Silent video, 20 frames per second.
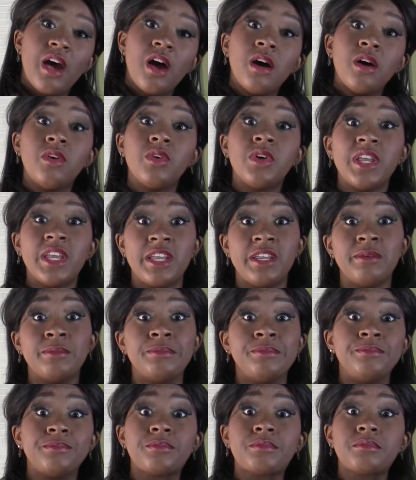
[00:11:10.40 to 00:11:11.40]

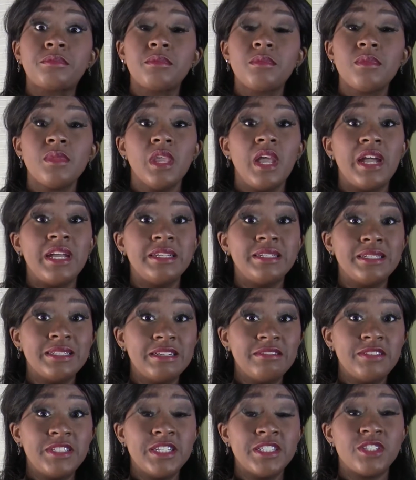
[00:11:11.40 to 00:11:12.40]
Okay, I
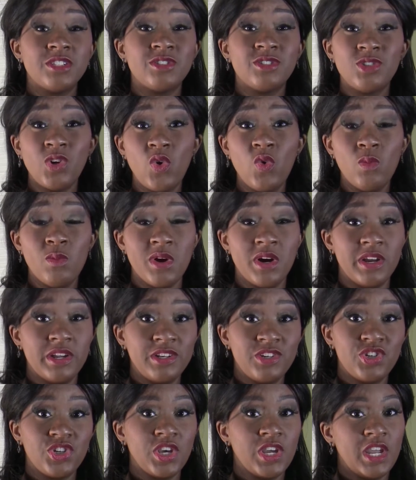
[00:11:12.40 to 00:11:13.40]
loved it so
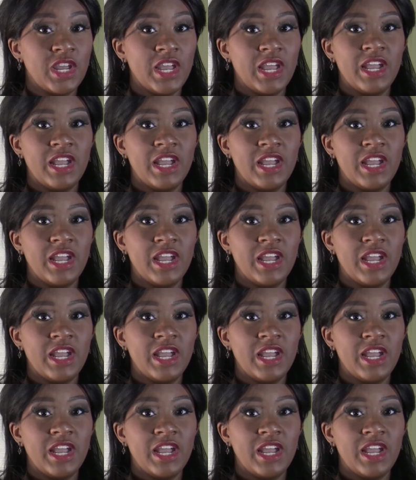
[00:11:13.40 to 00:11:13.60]
much,